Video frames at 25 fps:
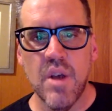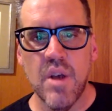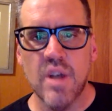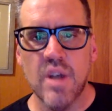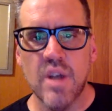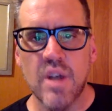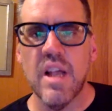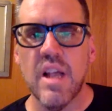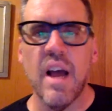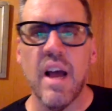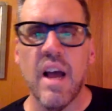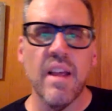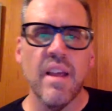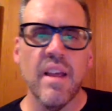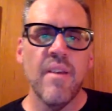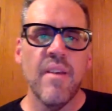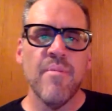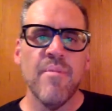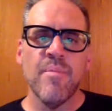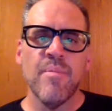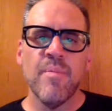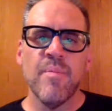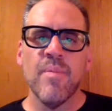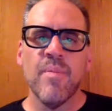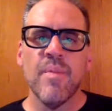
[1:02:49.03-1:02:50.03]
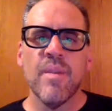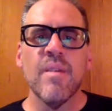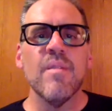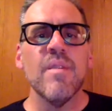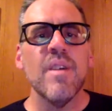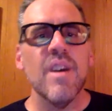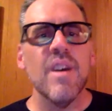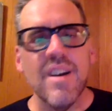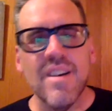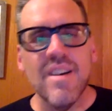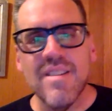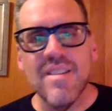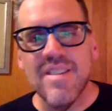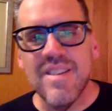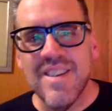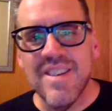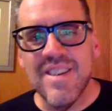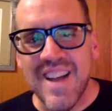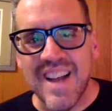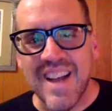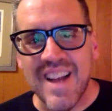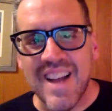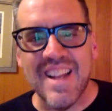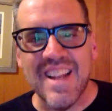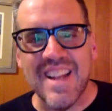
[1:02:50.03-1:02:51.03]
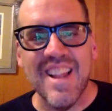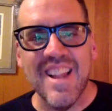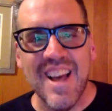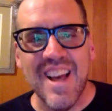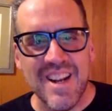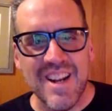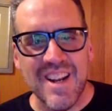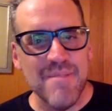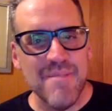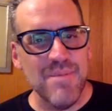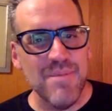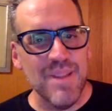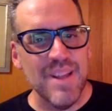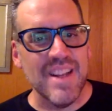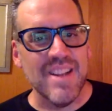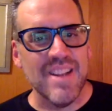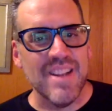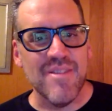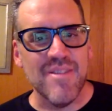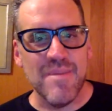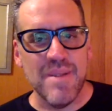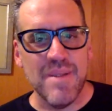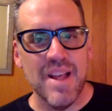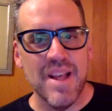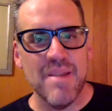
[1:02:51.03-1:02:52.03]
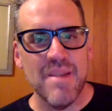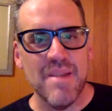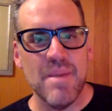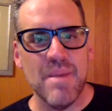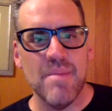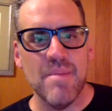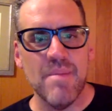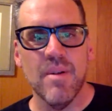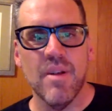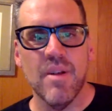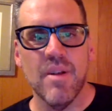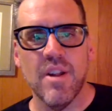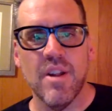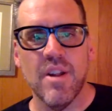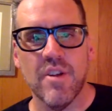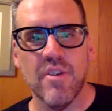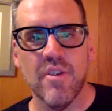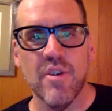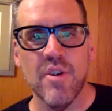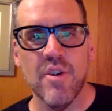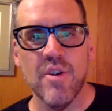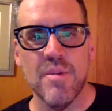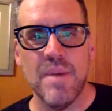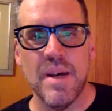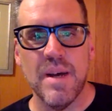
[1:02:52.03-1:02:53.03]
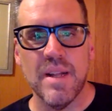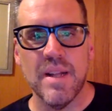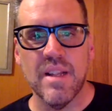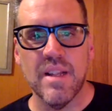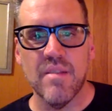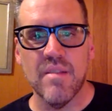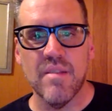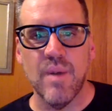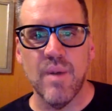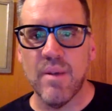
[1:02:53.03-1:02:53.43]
Because I get a lot of complaints from a lot of people on our crew about this.